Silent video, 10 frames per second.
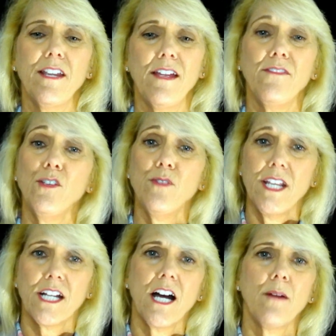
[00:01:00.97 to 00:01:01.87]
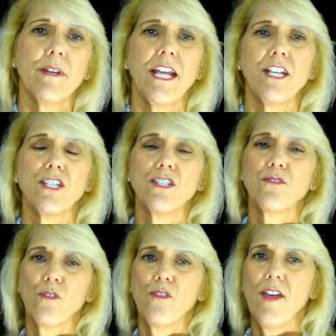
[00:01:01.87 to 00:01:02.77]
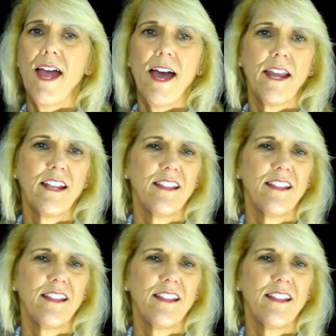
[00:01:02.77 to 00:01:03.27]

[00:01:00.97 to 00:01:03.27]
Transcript: If you need accommodations for that,